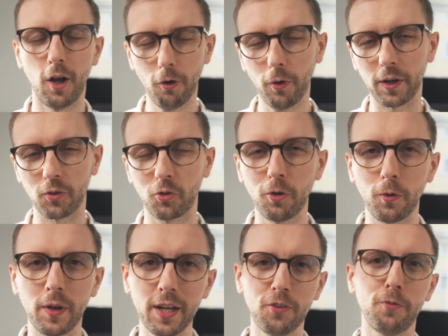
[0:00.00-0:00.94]
Alright, so
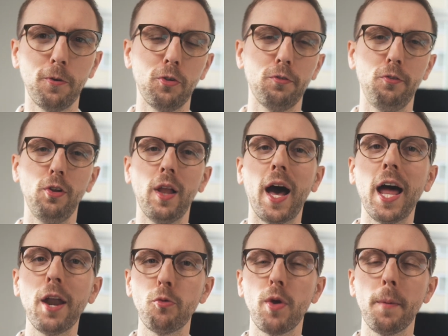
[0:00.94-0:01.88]
let's first of all
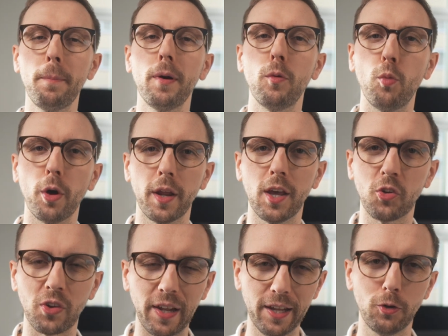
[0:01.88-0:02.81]
unwrap what
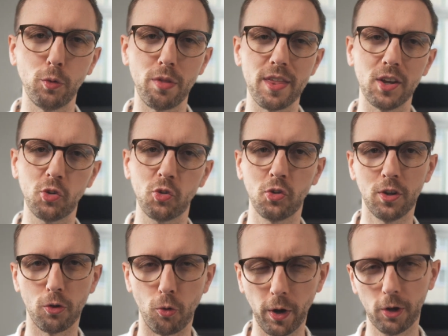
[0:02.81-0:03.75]
has led to this
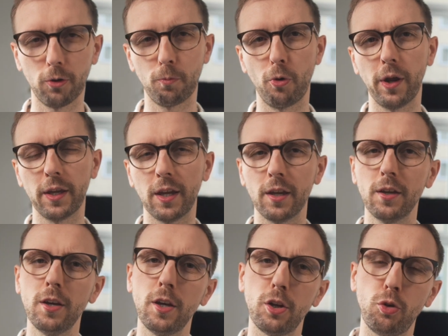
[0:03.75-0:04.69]
record-breaking
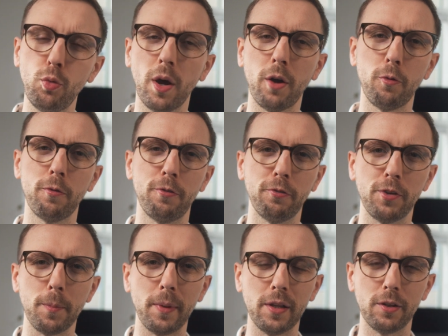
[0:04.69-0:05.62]

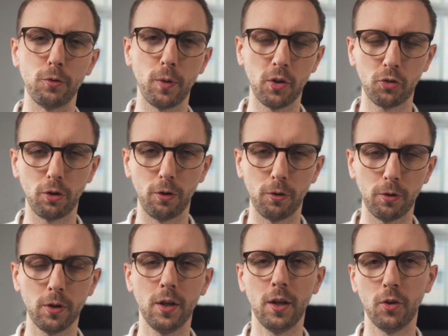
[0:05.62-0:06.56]
$250 billion
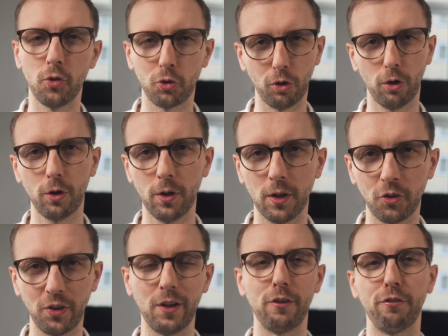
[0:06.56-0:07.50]
stock
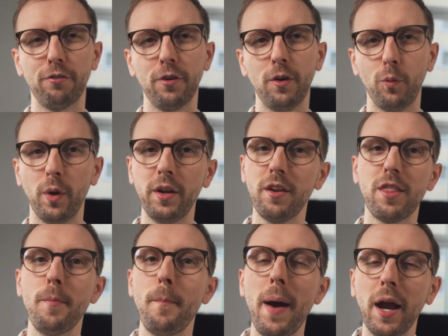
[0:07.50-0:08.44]
sell-off. Why did
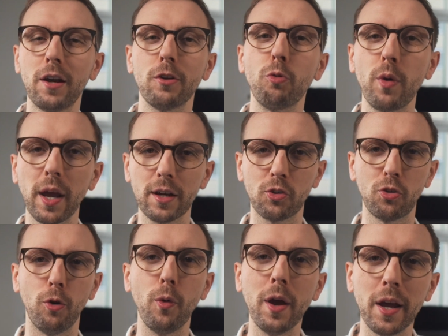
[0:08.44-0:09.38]
the market react
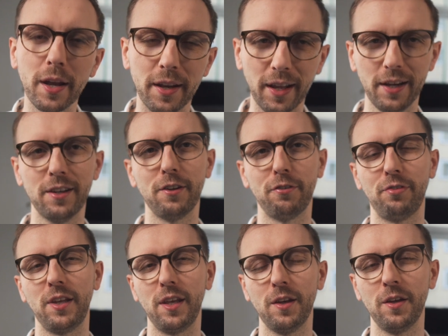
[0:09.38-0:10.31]
so
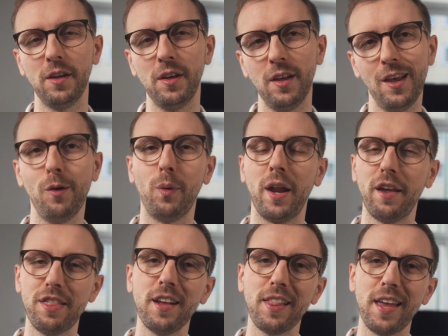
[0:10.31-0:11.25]
negatively? Well, I
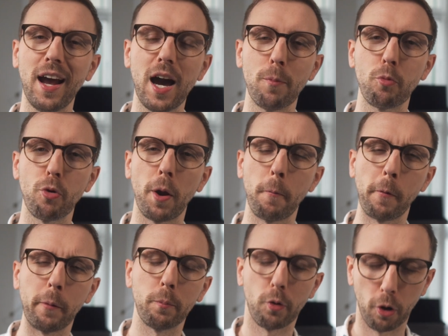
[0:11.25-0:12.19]
think there are
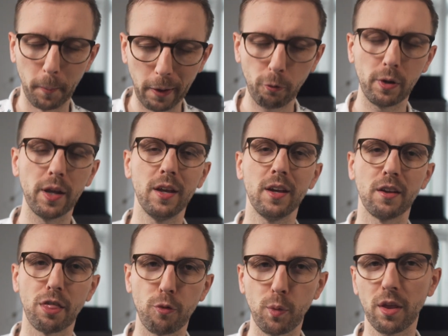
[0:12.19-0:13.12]
primarily
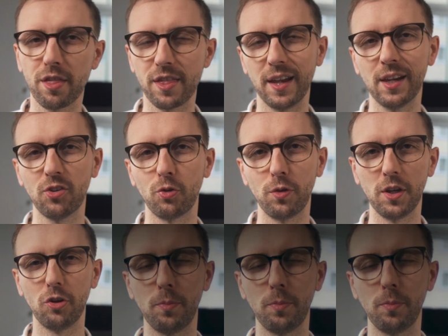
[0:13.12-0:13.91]
three things you need